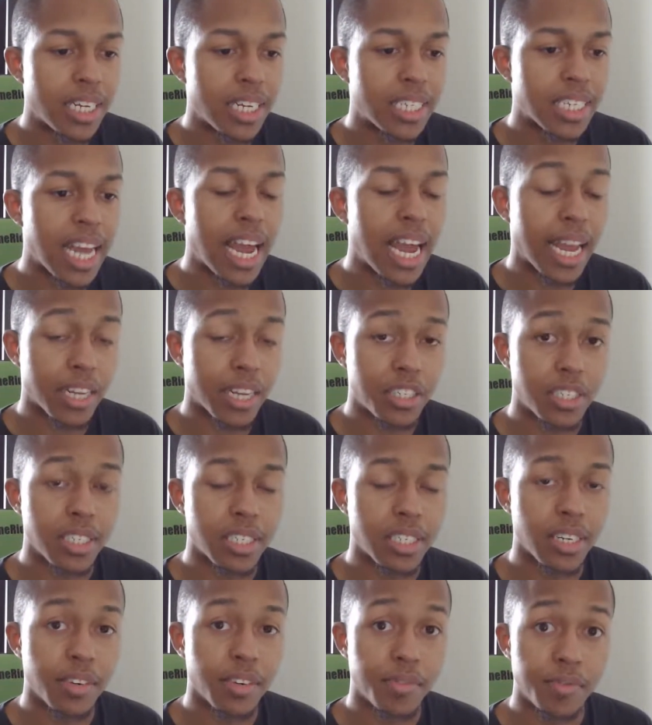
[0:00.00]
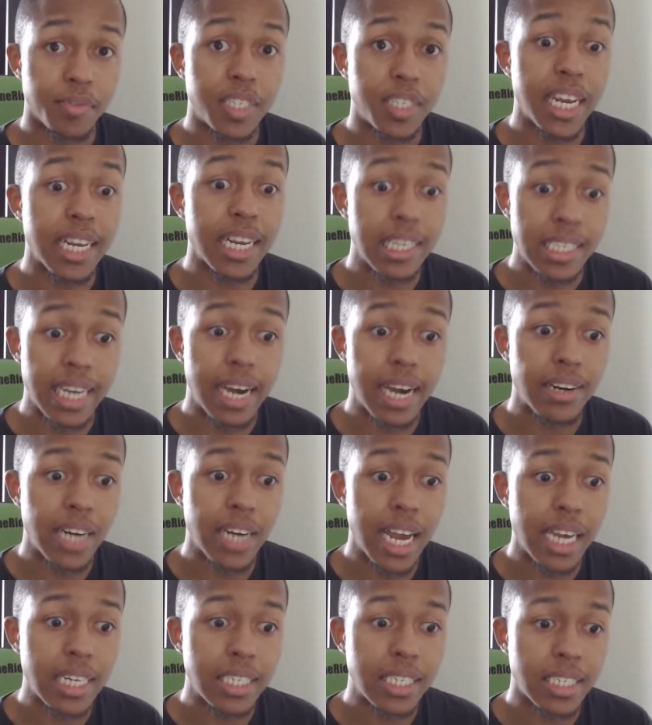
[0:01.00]
actions of taking down
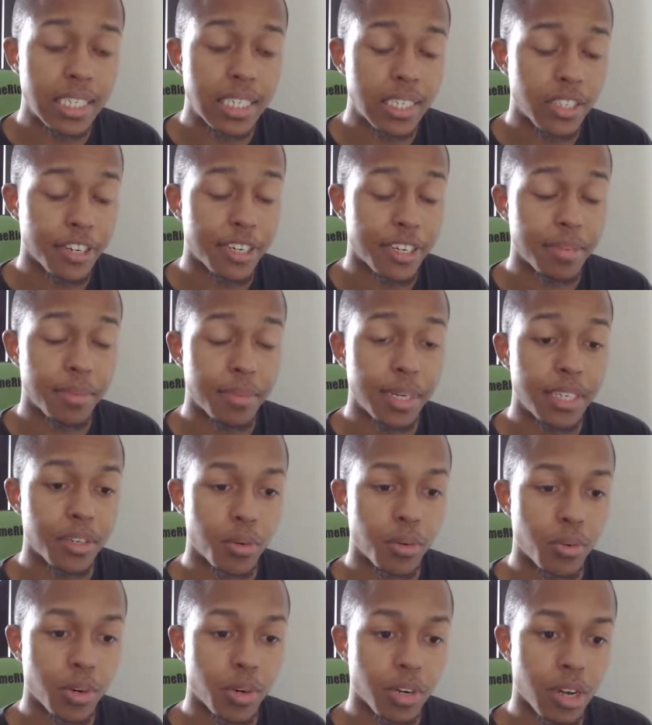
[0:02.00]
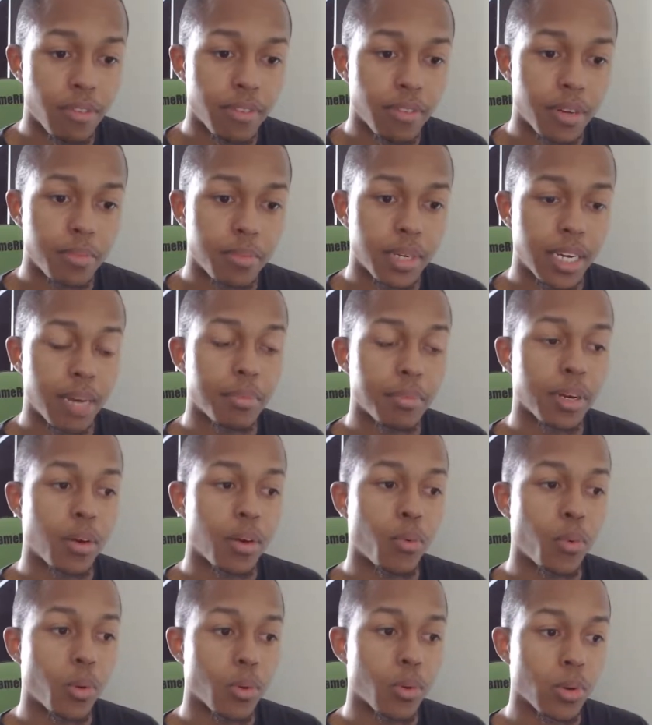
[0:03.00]
Ace and turning him into world government and becoming a
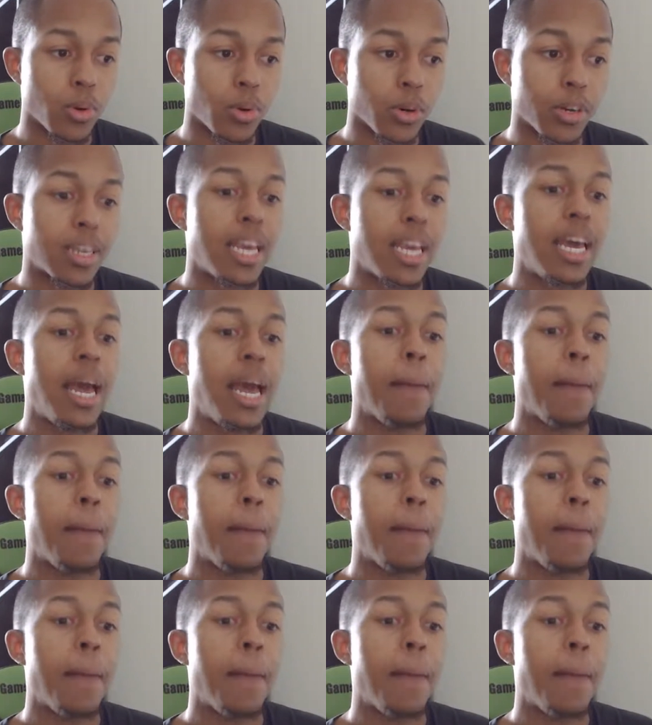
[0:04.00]
warlord,